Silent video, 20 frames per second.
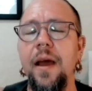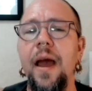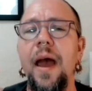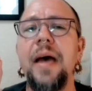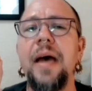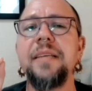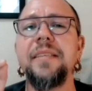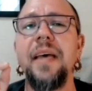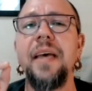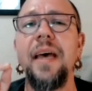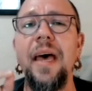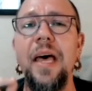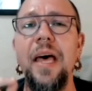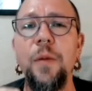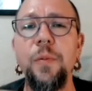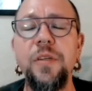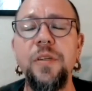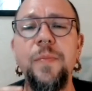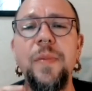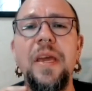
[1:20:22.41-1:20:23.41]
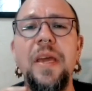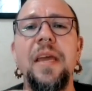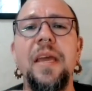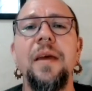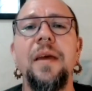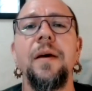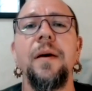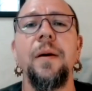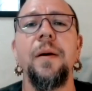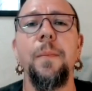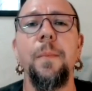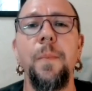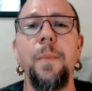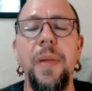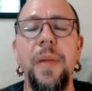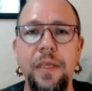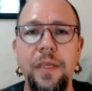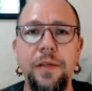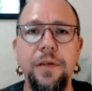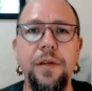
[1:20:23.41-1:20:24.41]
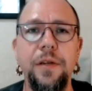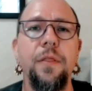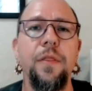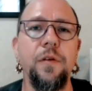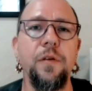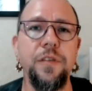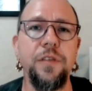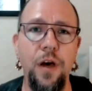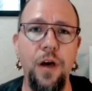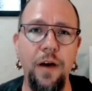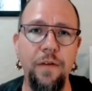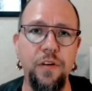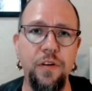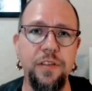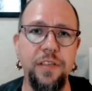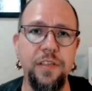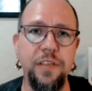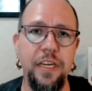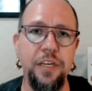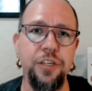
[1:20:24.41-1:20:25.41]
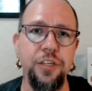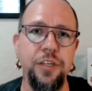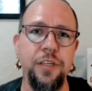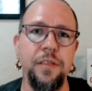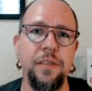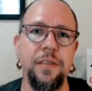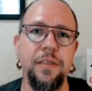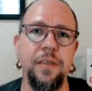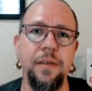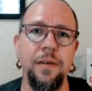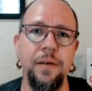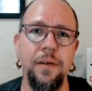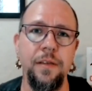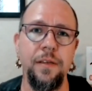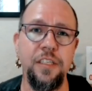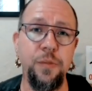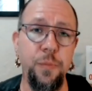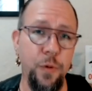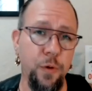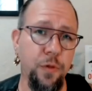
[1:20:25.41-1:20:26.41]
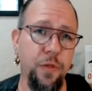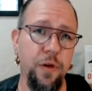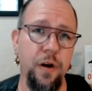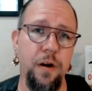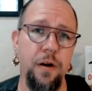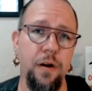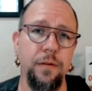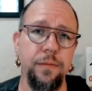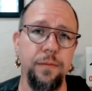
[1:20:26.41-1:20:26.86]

has helped me build those conversations smoother.